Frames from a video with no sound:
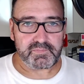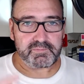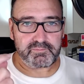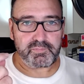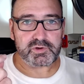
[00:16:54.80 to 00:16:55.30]

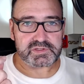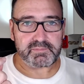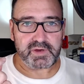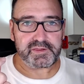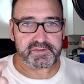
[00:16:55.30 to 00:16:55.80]
push them
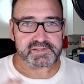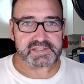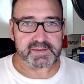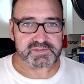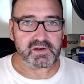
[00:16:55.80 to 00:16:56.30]
both at the
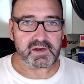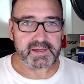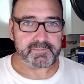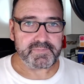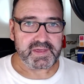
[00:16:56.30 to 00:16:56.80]
same
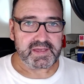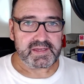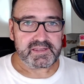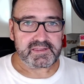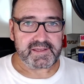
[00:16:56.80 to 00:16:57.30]
time,
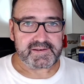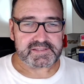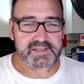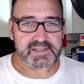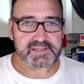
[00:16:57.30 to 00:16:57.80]
then it's
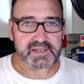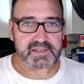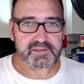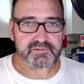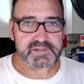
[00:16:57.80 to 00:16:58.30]
going to take
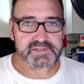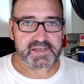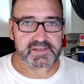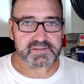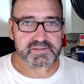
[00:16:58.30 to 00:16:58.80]
3
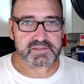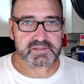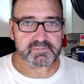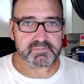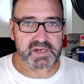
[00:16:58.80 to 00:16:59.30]
seconds
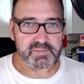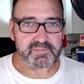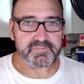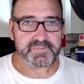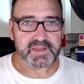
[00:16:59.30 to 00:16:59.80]

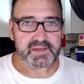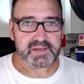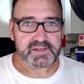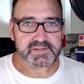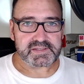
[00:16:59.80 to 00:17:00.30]
minimum
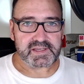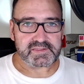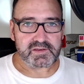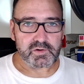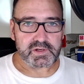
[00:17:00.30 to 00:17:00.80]
to get
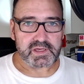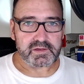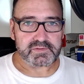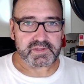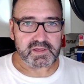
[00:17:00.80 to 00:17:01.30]
the audio
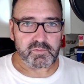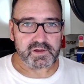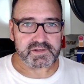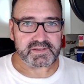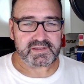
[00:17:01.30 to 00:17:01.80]
that you
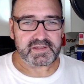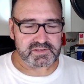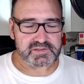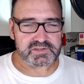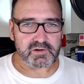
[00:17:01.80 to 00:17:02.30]
want.
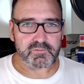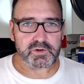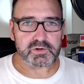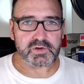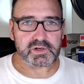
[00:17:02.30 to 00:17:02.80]
It's not
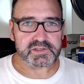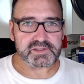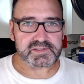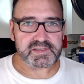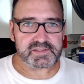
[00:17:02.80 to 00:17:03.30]
real good
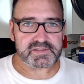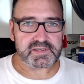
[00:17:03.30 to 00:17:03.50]
logistics,